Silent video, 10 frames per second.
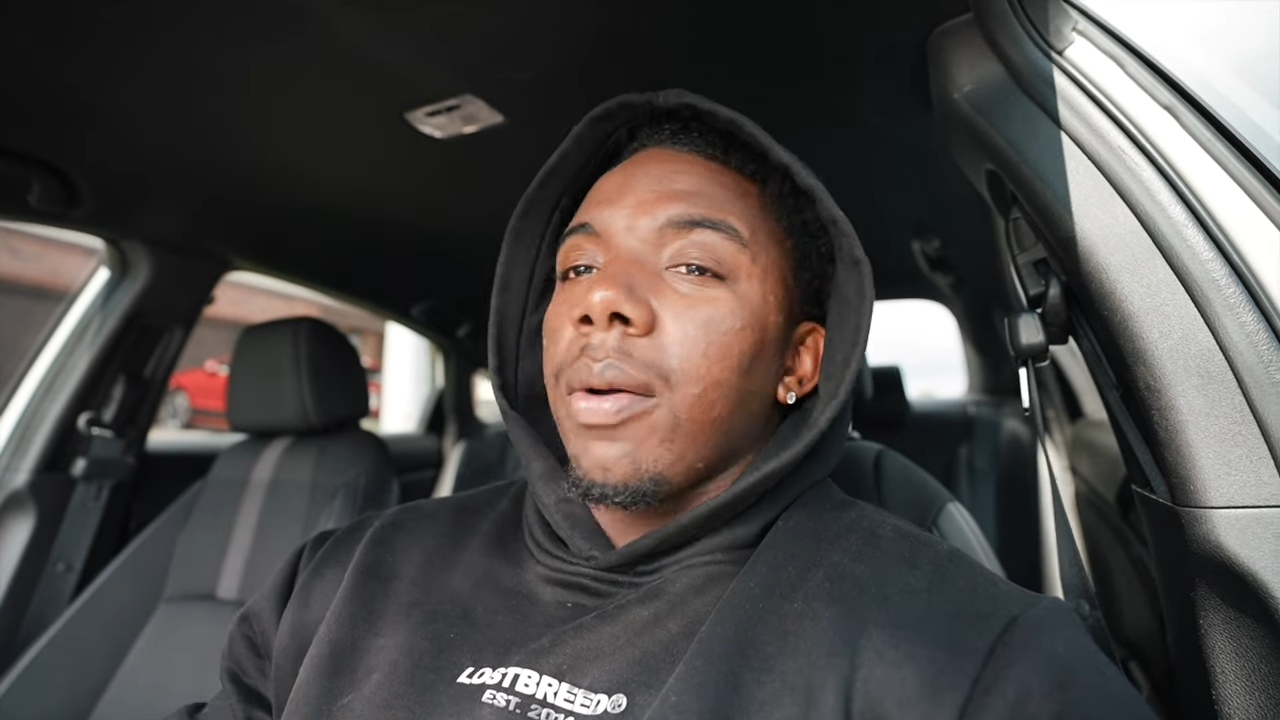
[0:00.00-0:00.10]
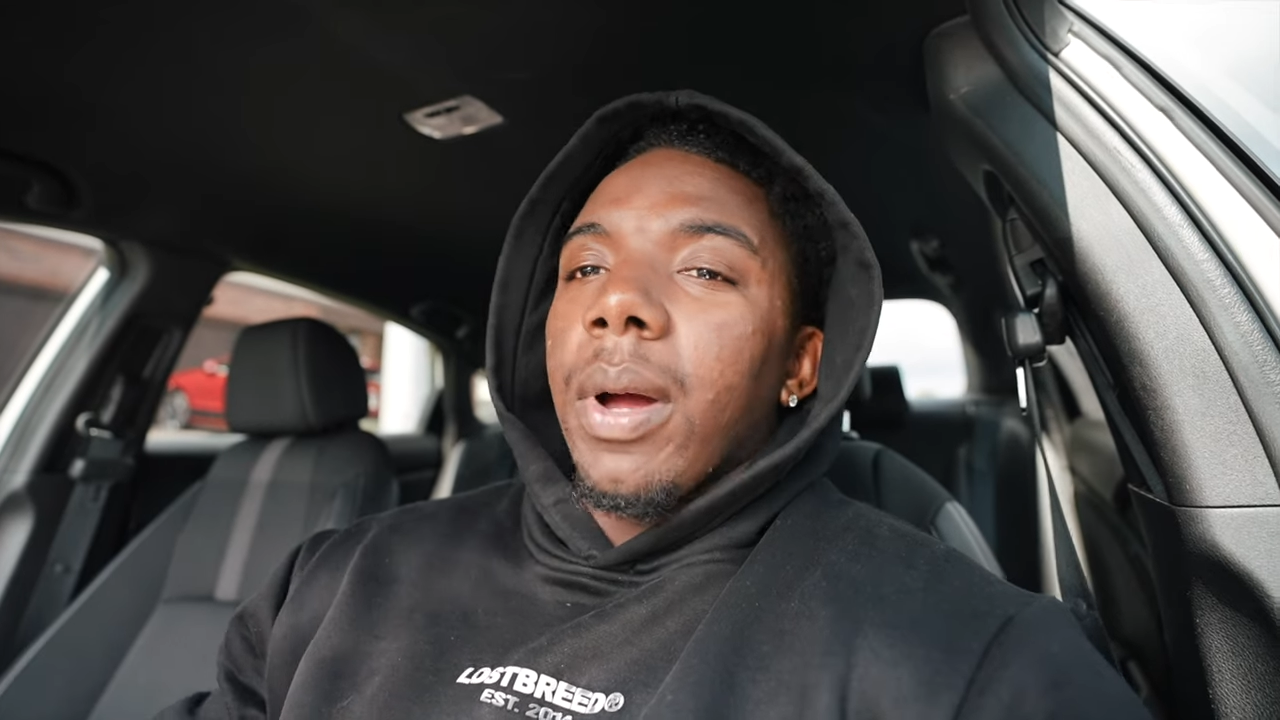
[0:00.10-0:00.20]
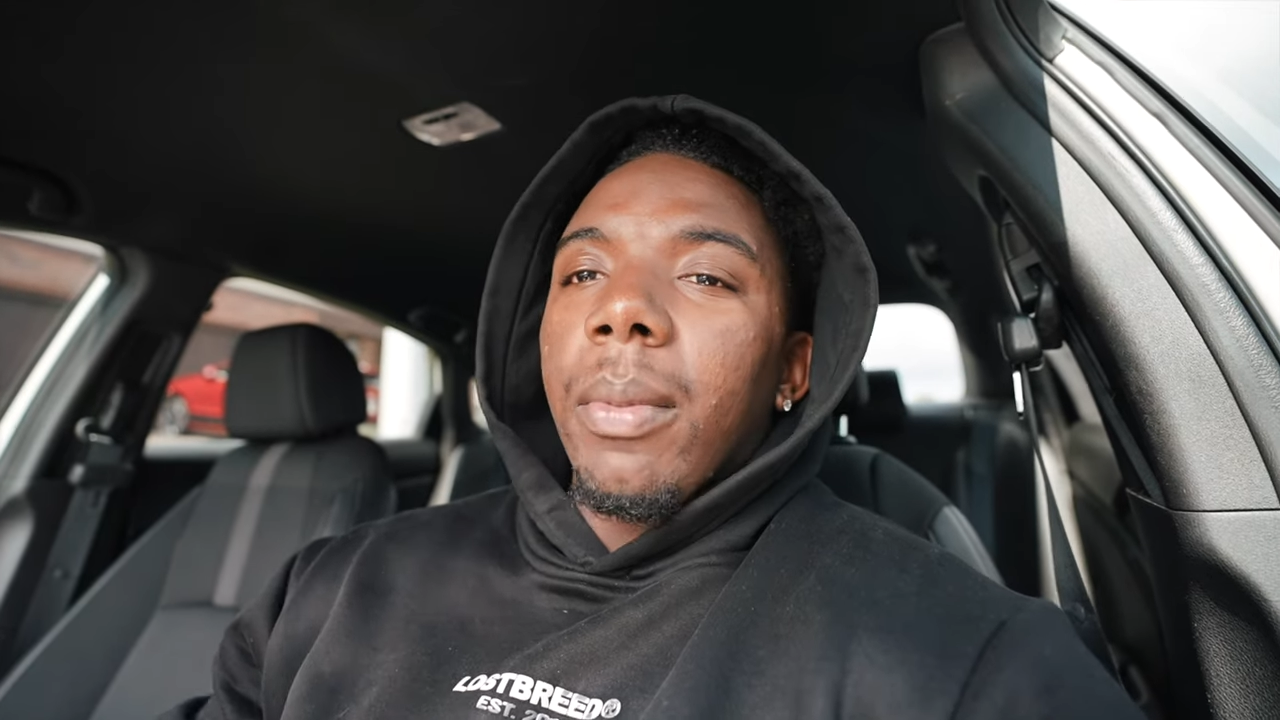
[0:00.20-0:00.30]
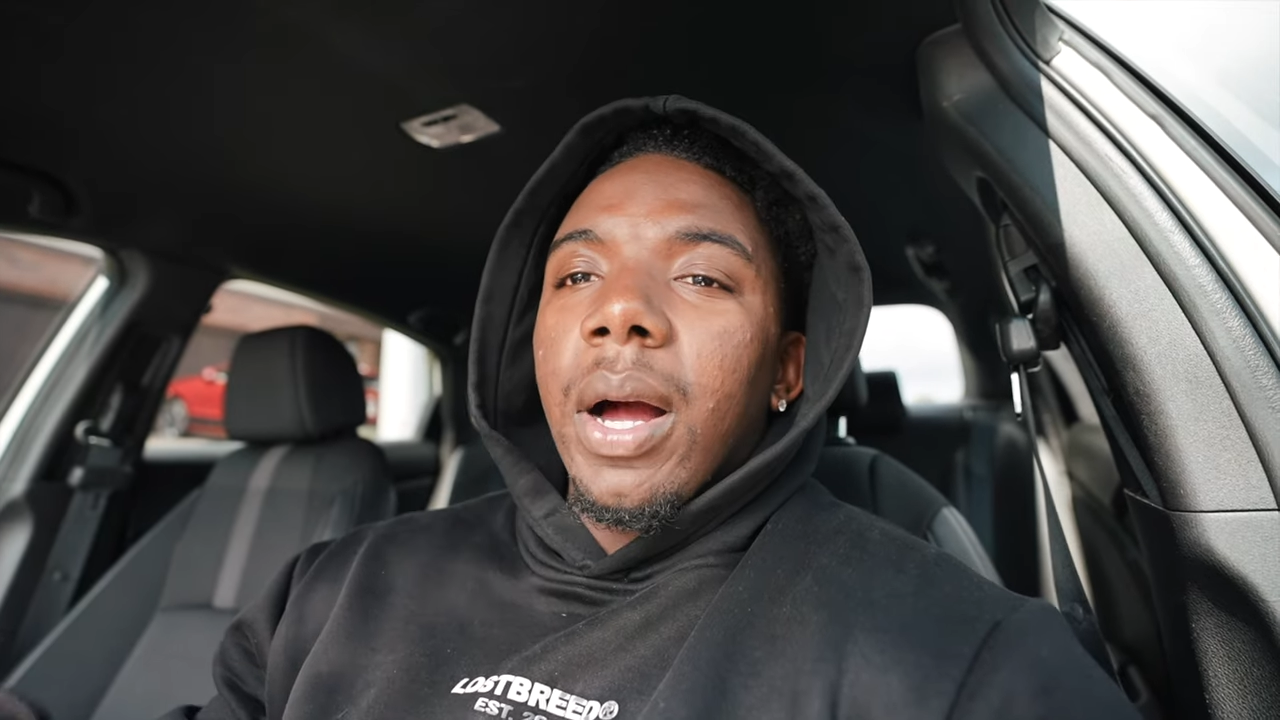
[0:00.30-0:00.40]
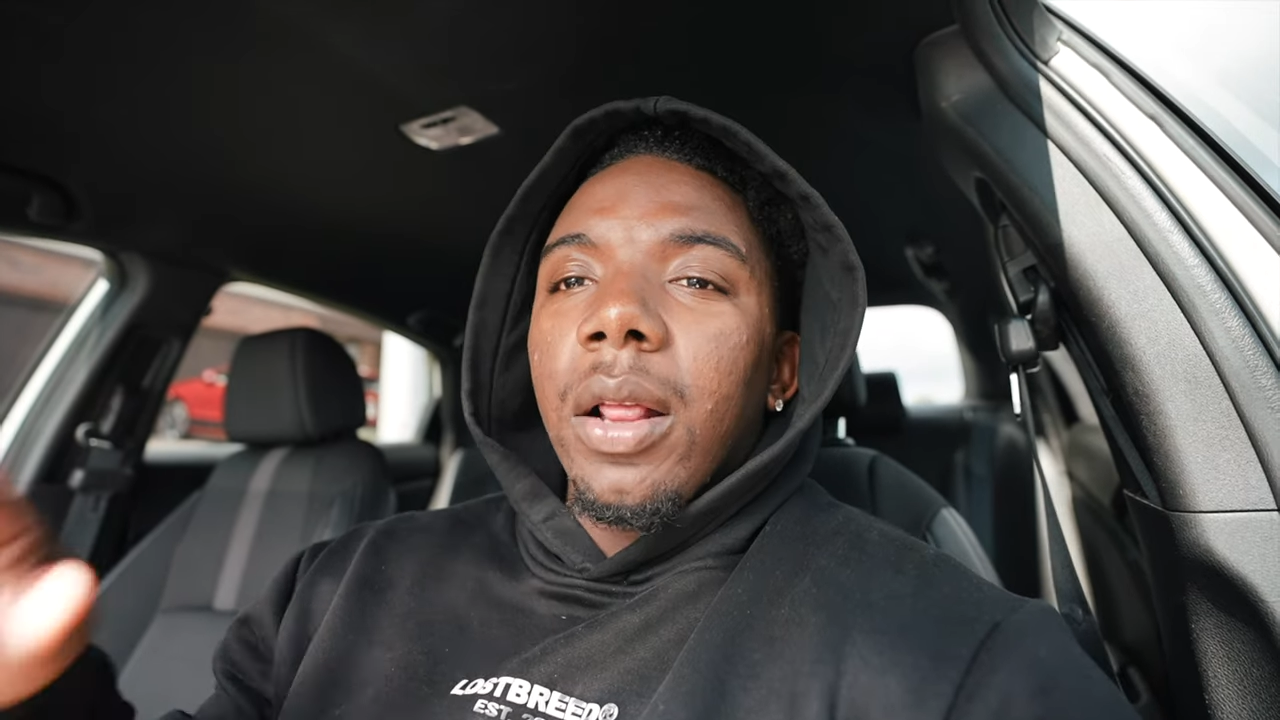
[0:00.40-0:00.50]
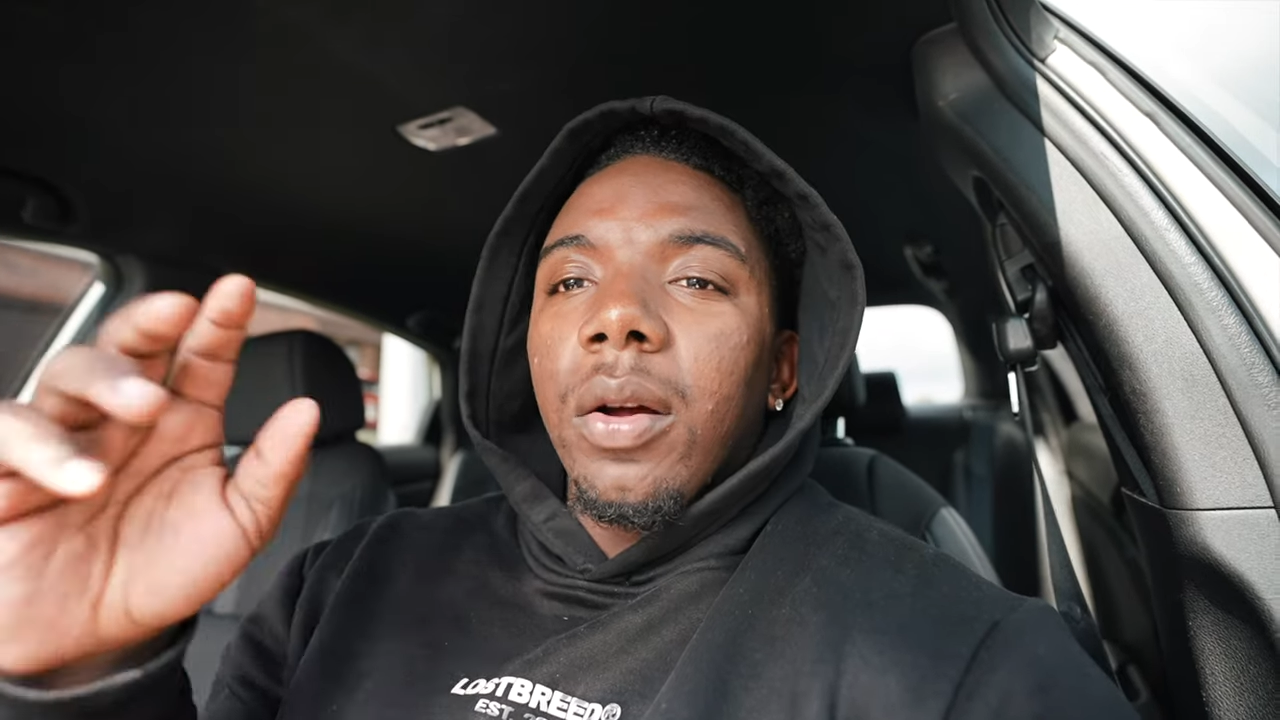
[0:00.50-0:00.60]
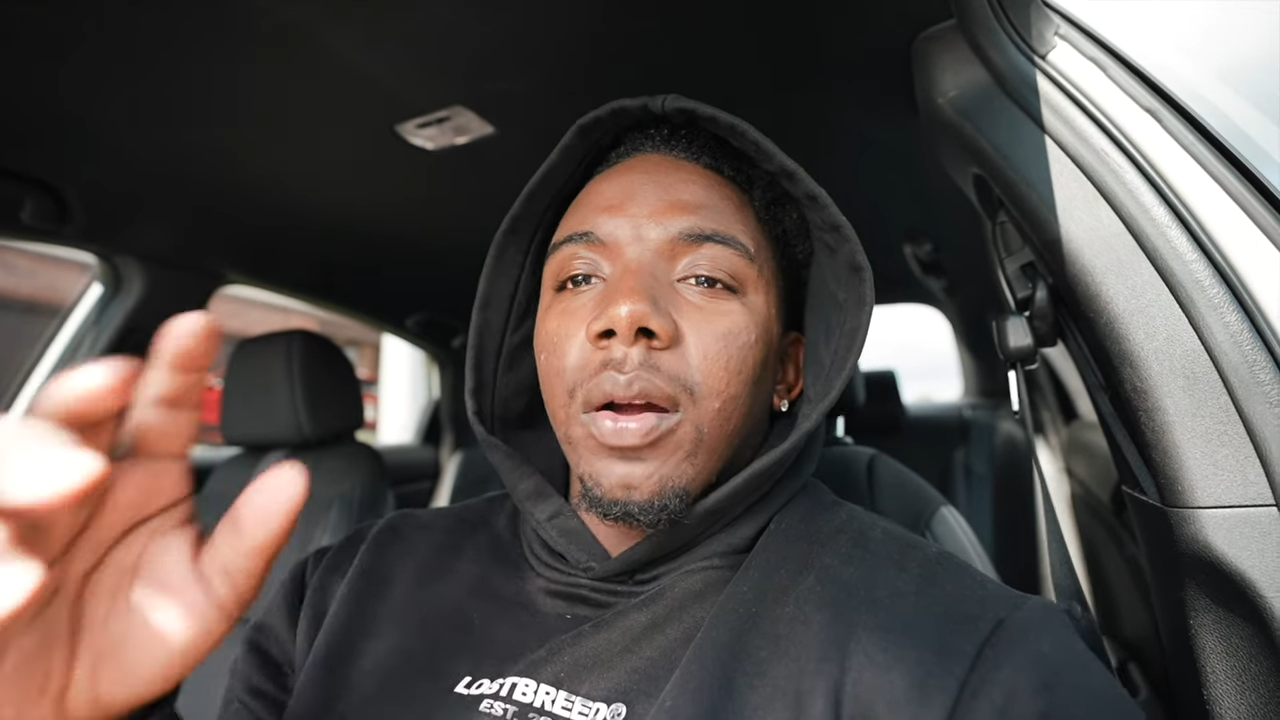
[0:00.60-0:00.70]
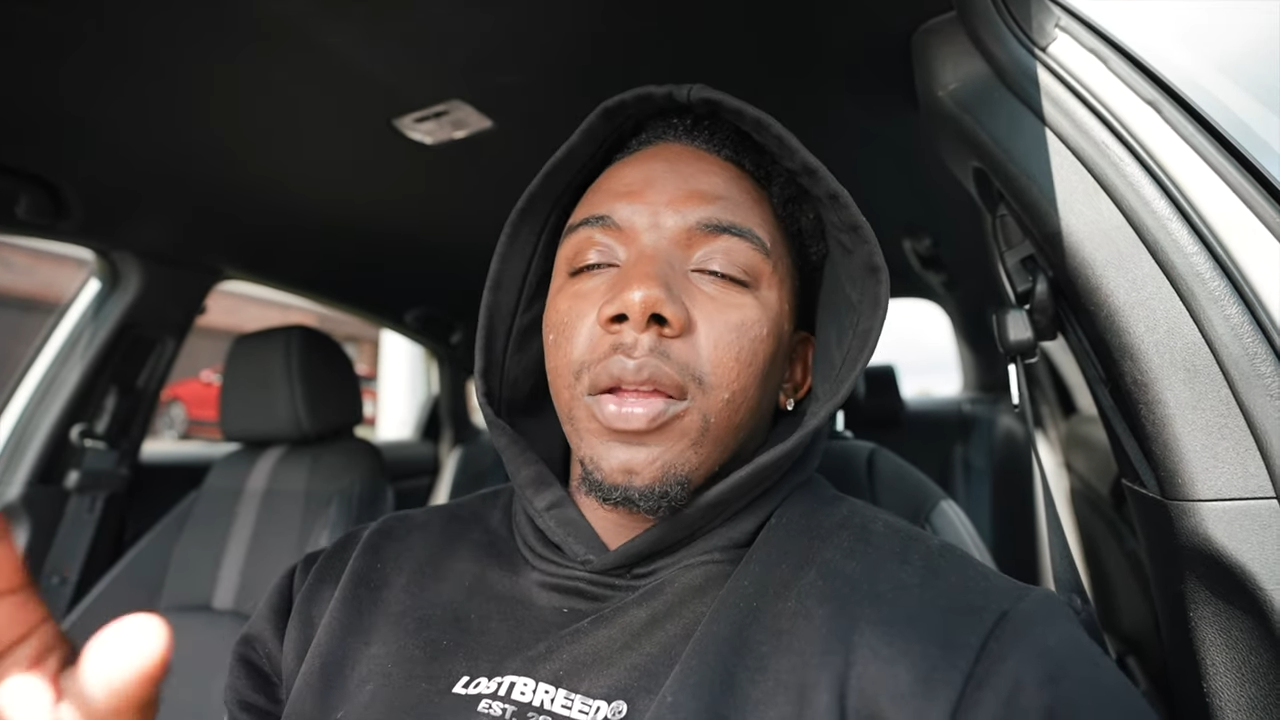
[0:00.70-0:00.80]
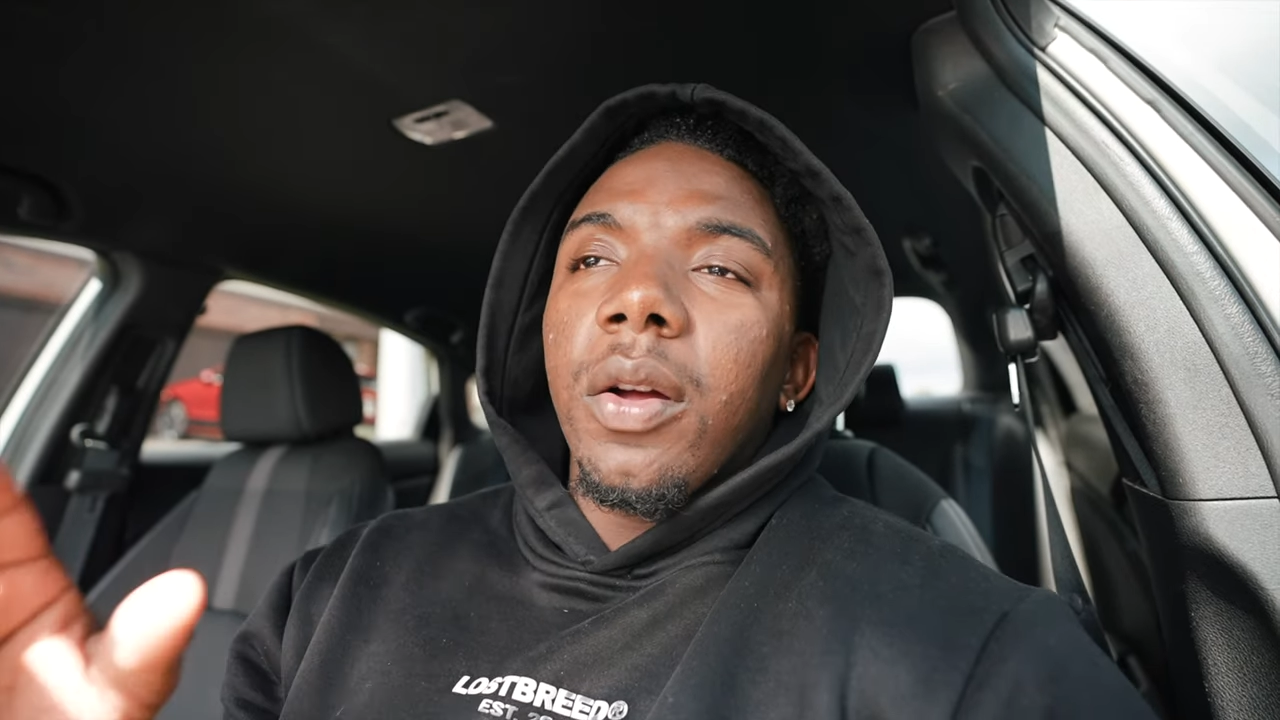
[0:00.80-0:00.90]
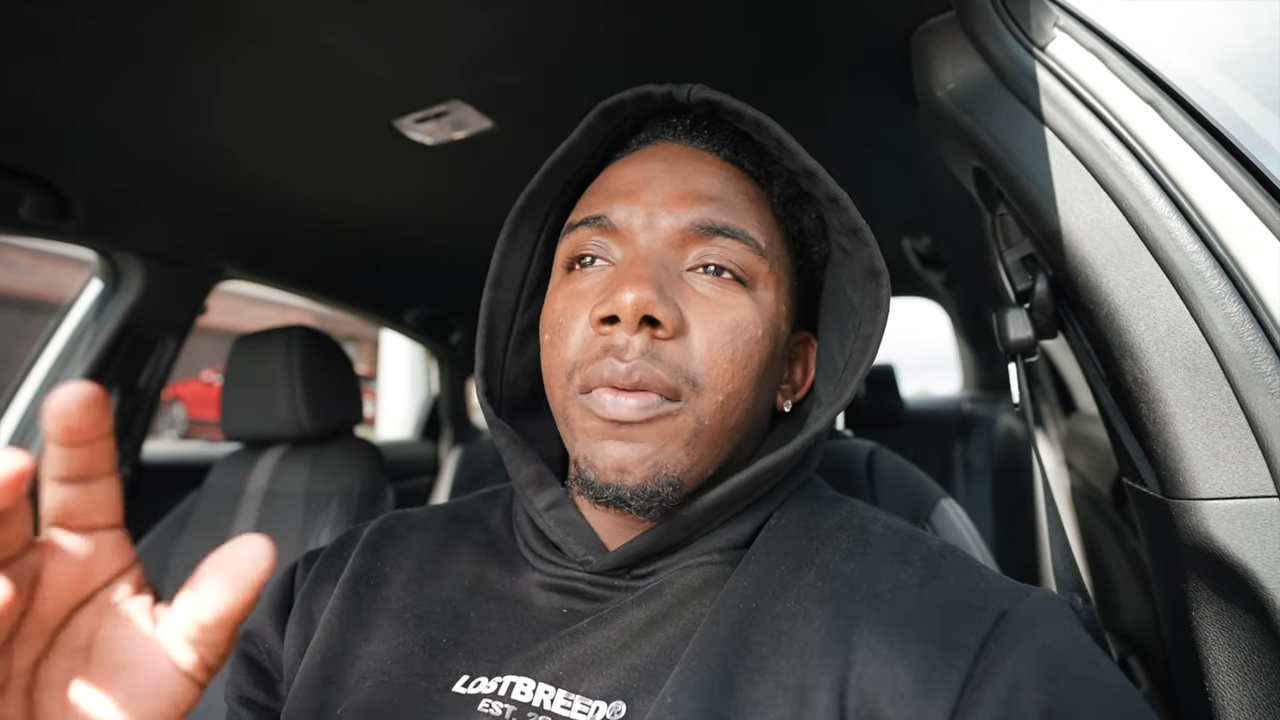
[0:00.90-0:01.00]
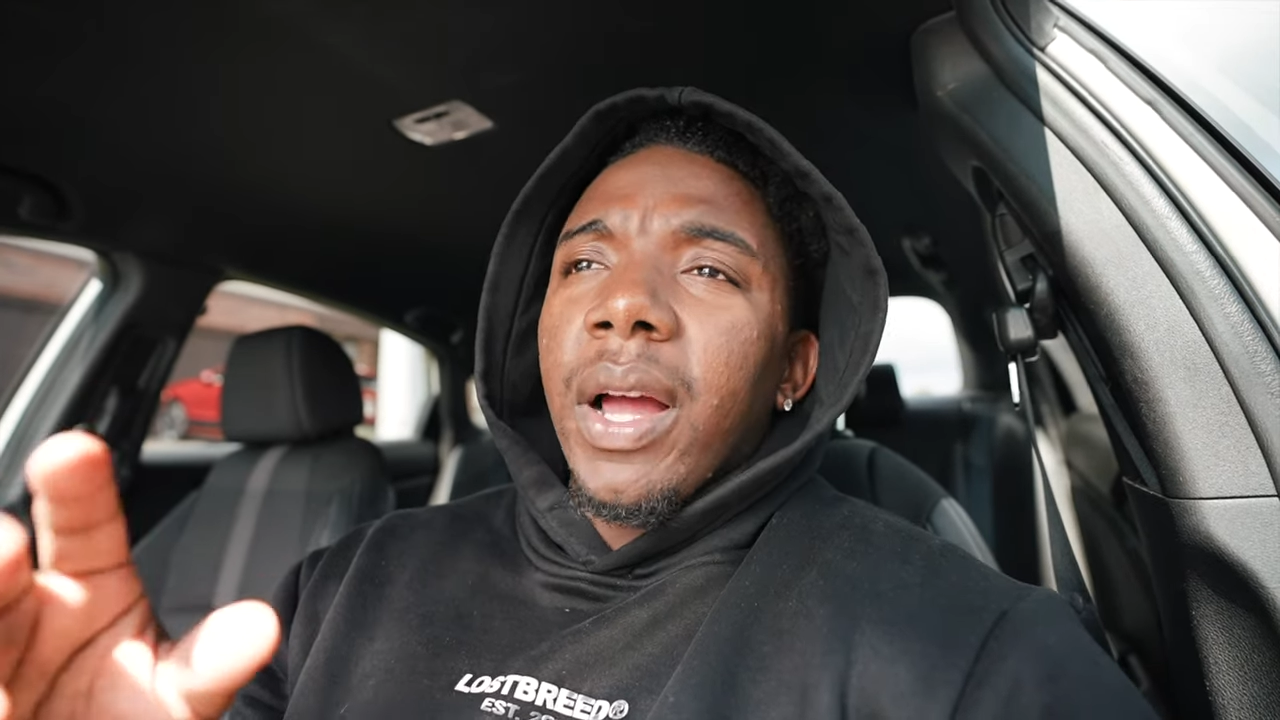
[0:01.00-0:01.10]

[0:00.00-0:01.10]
my alarm get off,